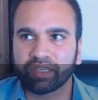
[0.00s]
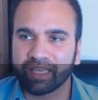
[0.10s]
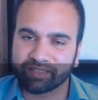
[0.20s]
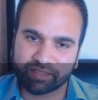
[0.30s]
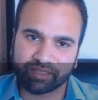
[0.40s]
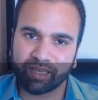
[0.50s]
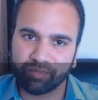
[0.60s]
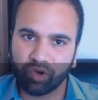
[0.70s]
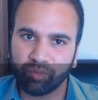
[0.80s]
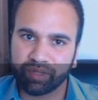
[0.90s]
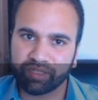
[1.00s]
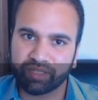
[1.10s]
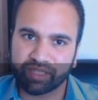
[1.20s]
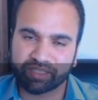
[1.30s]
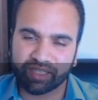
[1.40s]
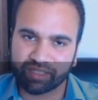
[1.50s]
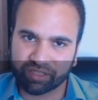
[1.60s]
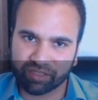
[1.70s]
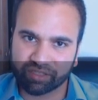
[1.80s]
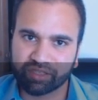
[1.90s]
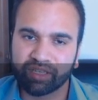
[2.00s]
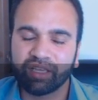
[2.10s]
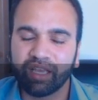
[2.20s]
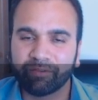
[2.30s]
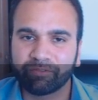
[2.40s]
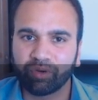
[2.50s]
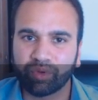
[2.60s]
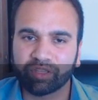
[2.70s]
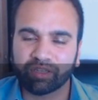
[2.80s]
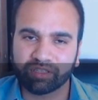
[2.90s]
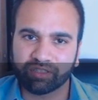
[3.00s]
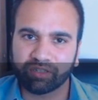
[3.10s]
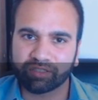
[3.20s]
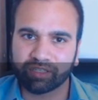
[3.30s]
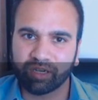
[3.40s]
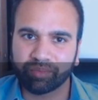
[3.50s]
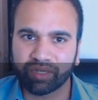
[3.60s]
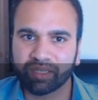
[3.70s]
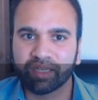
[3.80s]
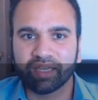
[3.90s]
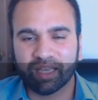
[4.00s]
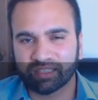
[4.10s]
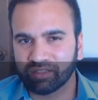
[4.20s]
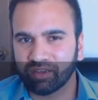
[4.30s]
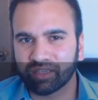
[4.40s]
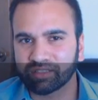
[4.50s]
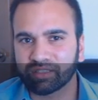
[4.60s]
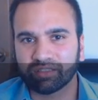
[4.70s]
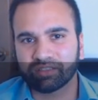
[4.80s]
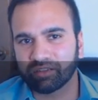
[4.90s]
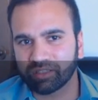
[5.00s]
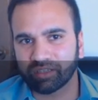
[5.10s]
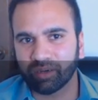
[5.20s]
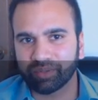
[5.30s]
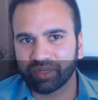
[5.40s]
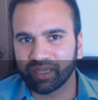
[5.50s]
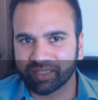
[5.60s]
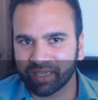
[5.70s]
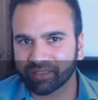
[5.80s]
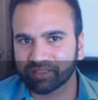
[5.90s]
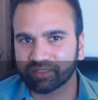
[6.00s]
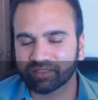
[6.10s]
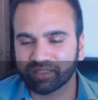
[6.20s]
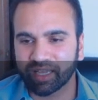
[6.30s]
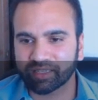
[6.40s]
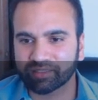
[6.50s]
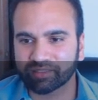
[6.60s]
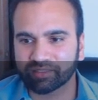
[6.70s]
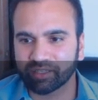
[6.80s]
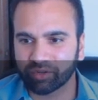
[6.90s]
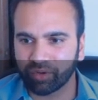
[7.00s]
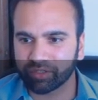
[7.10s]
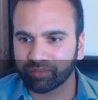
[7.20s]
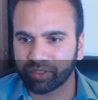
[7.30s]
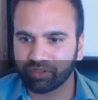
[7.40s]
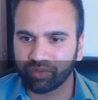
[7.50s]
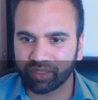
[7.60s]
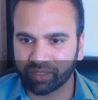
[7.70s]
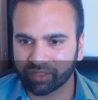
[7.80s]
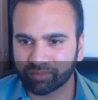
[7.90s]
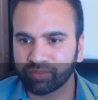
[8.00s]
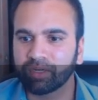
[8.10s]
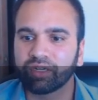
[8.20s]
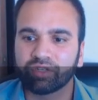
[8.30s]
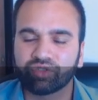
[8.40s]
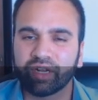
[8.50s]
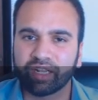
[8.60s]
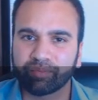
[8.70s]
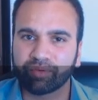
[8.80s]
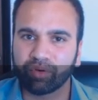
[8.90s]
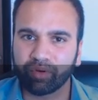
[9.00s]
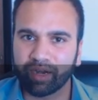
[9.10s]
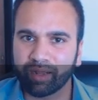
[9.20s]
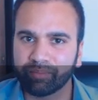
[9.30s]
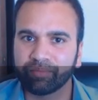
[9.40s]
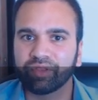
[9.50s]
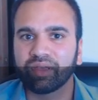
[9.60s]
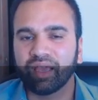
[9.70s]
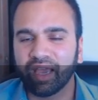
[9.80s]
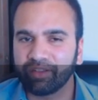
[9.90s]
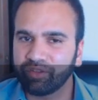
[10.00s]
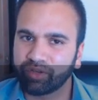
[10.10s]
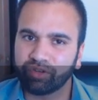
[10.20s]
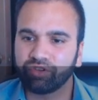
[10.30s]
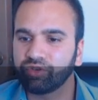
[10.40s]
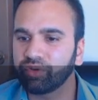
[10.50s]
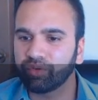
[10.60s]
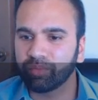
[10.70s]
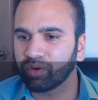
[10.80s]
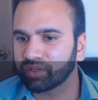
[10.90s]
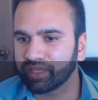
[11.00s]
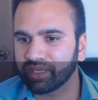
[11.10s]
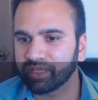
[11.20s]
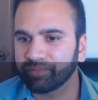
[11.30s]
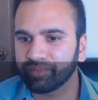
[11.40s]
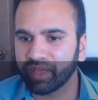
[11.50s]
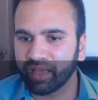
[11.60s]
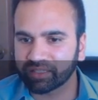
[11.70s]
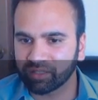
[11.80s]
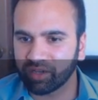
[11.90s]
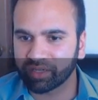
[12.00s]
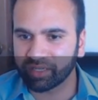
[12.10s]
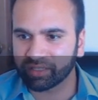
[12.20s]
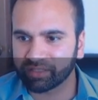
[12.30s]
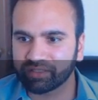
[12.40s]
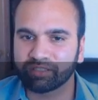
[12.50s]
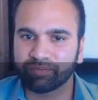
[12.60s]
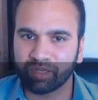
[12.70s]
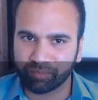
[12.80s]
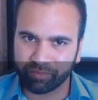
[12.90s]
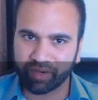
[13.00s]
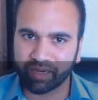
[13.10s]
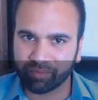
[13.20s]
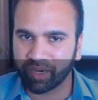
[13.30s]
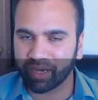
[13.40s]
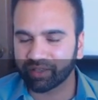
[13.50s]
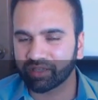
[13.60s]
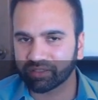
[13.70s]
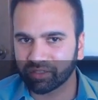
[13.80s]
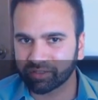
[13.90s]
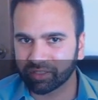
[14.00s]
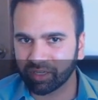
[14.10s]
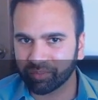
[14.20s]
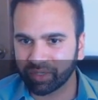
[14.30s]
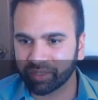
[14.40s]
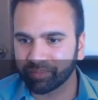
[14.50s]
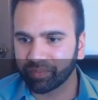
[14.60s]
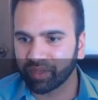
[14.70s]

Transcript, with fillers: get STEM OPT extensions if they're with a consulting company. As long as the consulting company attests that they're going to be doing this training program and you can do it remotely as long as it's being provided by the consulting company.